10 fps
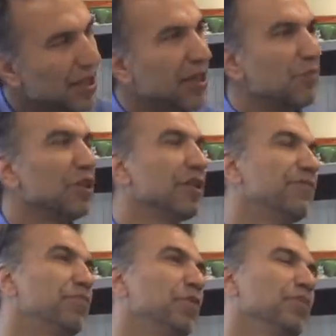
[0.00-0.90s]
But if
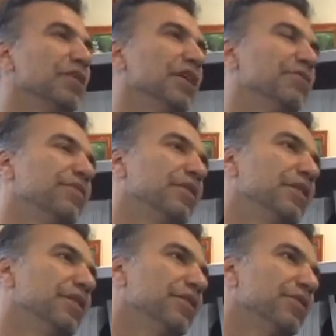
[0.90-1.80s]
people have
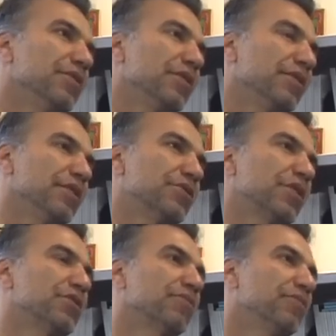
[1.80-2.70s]

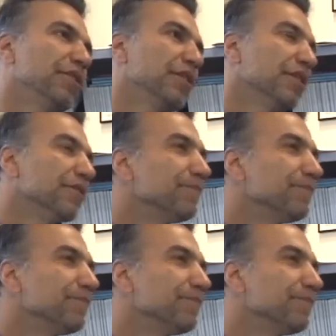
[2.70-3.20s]
schizophrenia,